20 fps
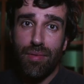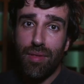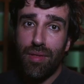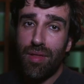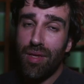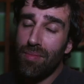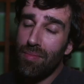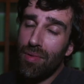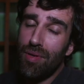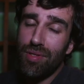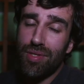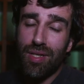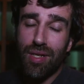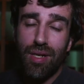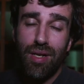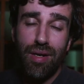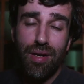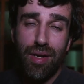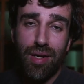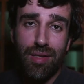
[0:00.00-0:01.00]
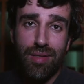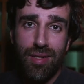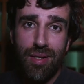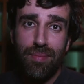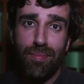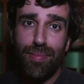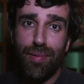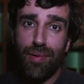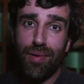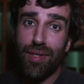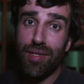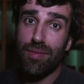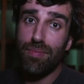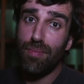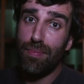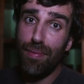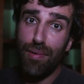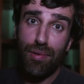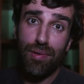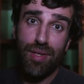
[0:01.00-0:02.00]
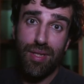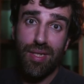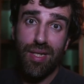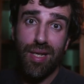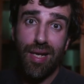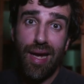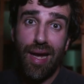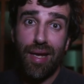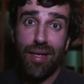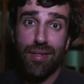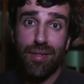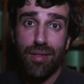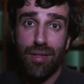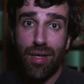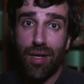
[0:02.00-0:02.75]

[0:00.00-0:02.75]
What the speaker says: The most clear example is blue skies.